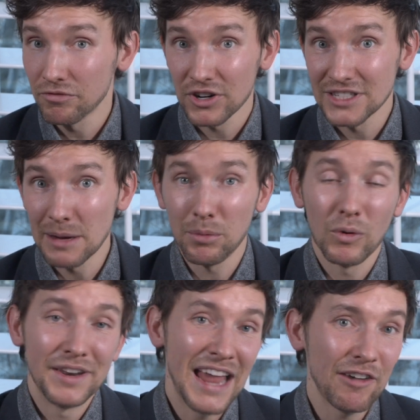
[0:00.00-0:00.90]
for example,
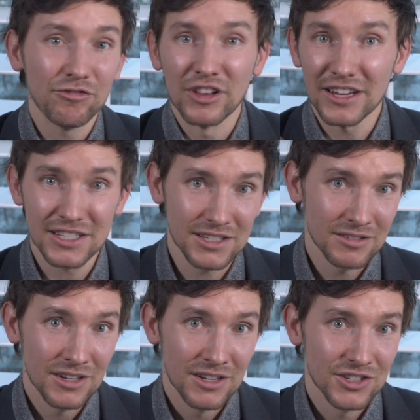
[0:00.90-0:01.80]
when Netflix
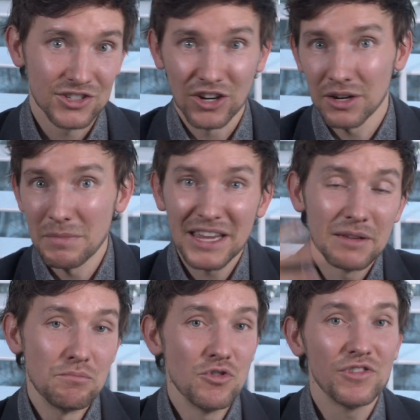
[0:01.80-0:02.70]
started
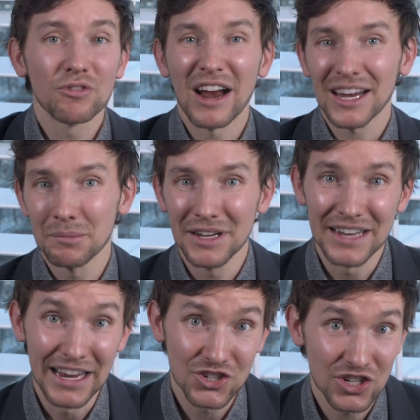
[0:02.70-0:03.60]
making movie
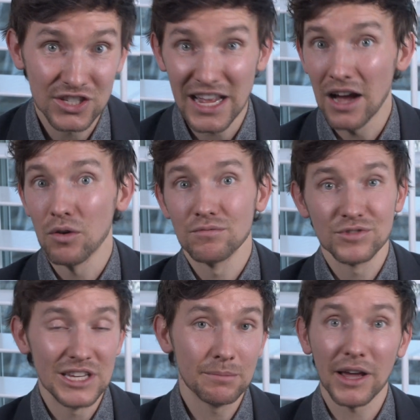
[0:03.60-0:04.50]
recommendations, that
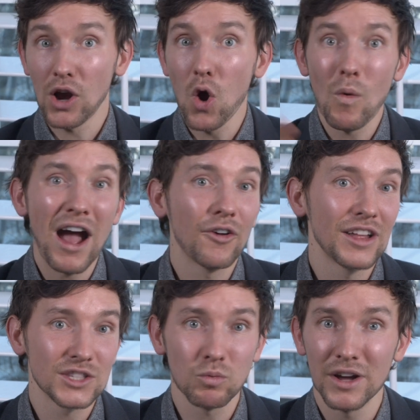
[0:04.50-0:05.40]
seemed like, oh wow,
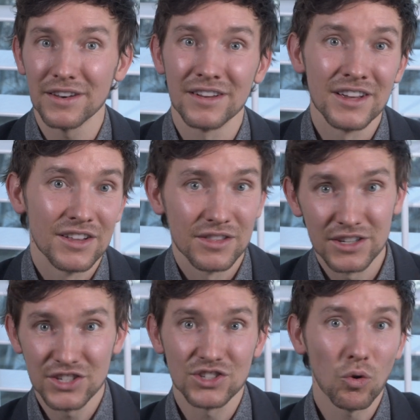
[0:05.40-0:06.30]
that's what the
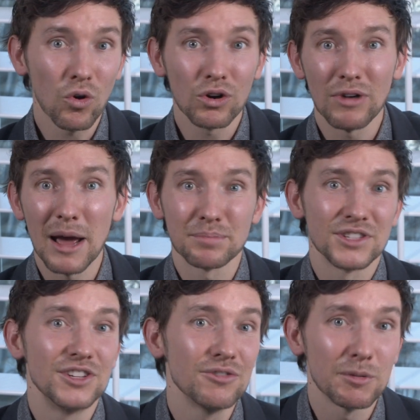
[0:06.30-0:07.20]
store reps
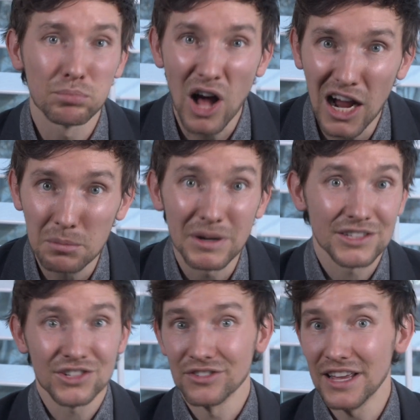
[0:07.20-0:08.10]
do at
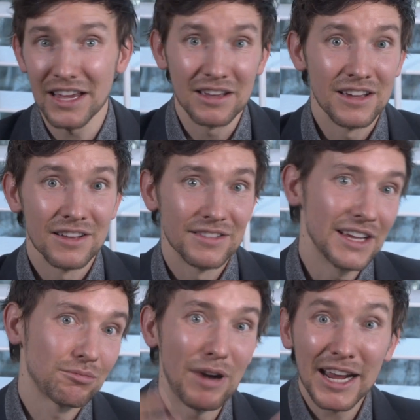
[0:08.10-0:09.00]
Blockbuster.
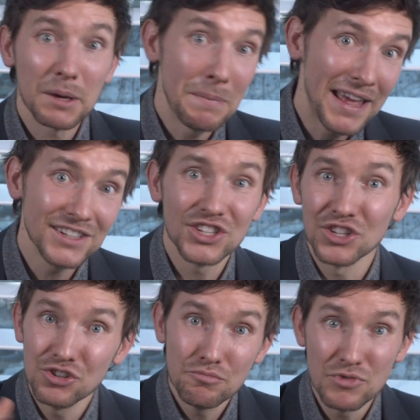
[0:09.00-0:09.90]
They recommend to
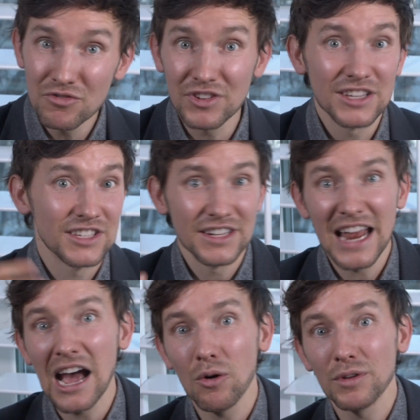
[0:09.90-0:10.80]
you movies, and
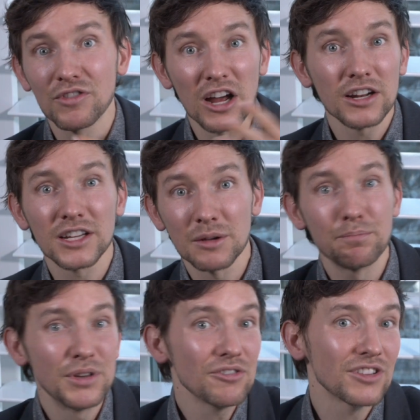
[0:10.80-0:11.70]
now we've got a
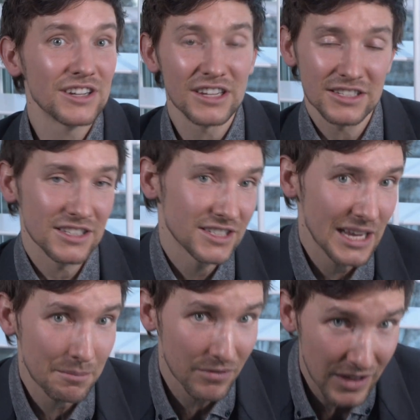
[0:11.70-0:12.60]
computer that does the
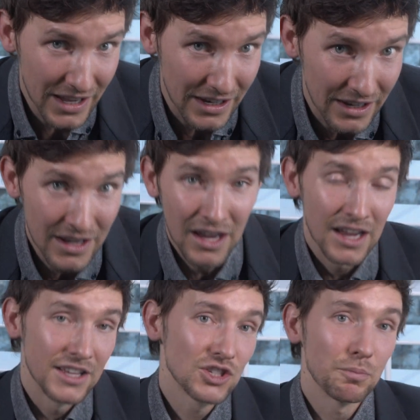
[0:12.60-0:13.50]
same thing.
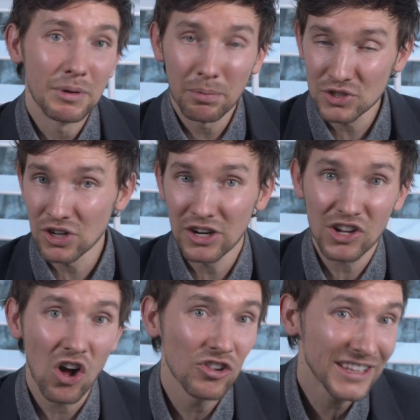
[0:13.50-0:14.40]
And so people started
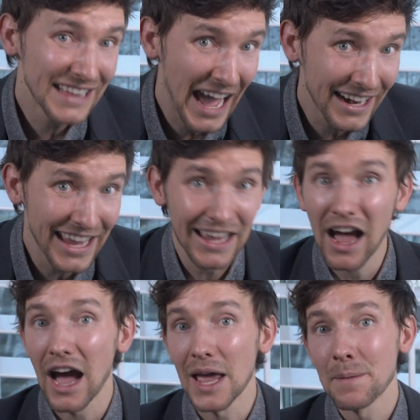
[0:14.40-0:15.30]
calling that
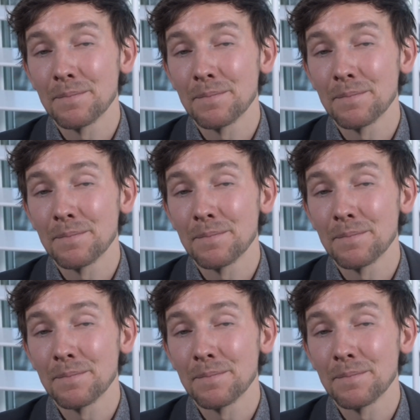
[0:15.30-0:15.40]
AI.